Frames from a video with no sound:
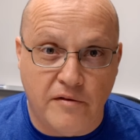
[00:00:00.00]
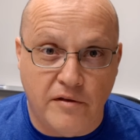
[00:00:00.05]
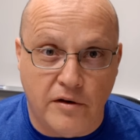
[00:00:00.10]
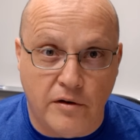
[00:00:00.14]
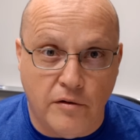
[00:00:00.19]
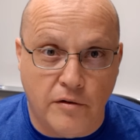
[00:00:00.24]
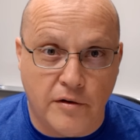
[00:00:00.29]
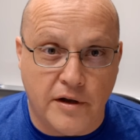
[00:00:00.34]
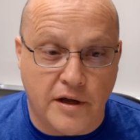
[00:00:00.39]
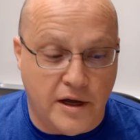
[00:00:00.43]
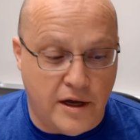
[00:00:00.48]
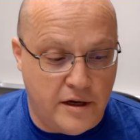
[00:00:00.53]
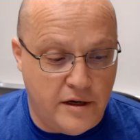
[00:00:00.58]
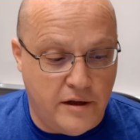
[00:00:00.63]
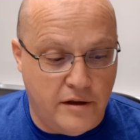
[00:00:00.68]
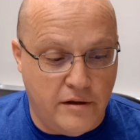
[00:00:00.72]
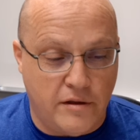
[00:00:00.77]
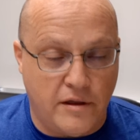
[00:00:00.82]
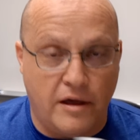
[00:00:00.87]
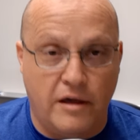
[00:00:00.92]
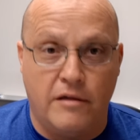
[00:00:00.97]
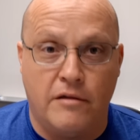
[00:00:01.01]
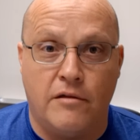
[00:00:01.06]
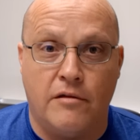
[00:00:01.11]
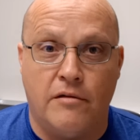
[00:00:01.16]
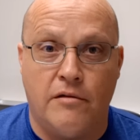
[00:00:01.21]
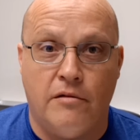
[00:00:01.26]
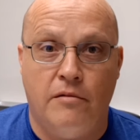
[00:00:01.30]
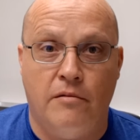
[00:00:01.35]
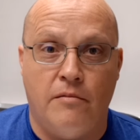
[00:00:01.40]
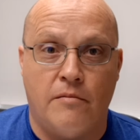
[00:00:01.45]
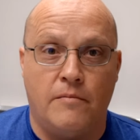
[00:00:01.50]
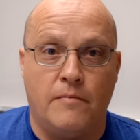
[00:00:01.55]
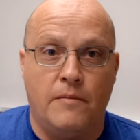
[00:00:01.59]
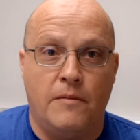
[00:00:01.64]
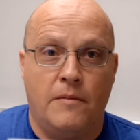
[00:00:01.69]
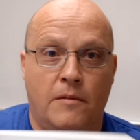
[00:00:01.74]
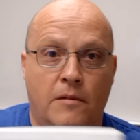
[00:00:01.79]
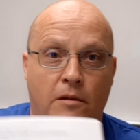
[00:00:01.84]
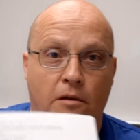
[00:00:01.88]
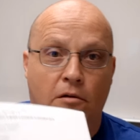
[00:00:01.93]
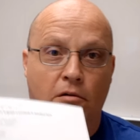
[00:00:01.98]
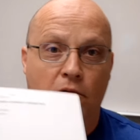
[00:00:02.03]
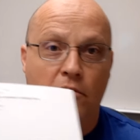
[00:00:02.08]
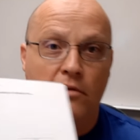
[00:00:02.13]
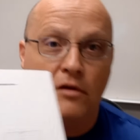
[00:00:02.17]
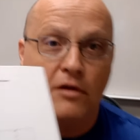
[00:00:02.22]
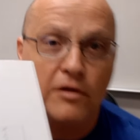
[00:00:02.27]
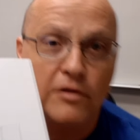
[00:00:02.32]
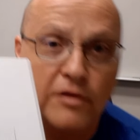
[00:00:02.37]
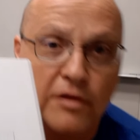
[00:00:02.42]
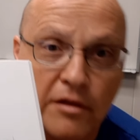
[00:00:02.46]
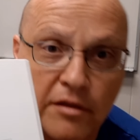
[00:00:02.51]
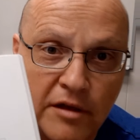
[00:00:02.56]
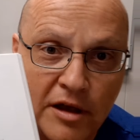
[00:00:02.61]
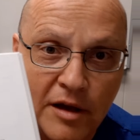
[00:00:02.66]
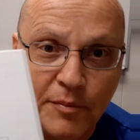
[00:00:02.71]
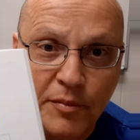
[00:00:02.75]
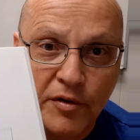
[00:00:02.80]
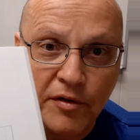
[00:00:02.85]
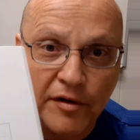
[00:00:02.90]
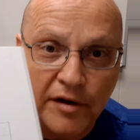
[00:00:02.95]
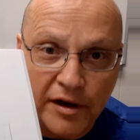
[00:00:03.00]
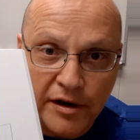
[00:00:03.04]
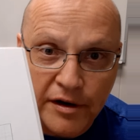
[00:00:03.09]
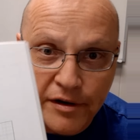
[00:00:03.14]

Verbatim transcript: the note guide is as, here's a good example right